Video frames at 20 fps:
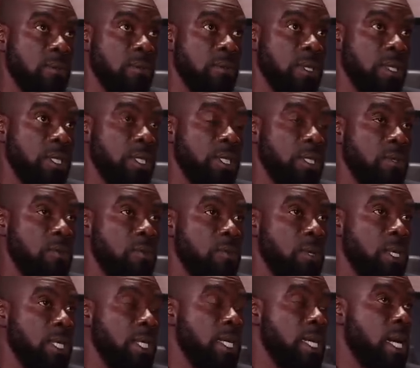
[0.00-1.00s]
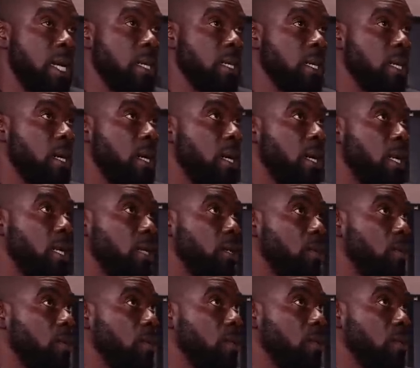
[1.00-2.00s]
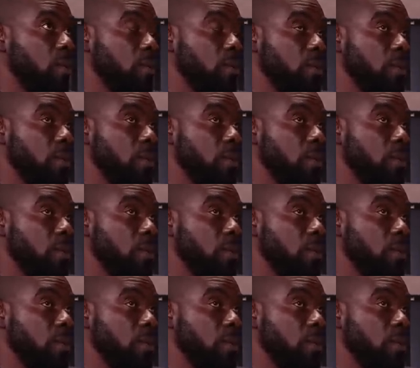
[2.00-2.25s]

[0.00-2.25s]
with, with Dan Carleon.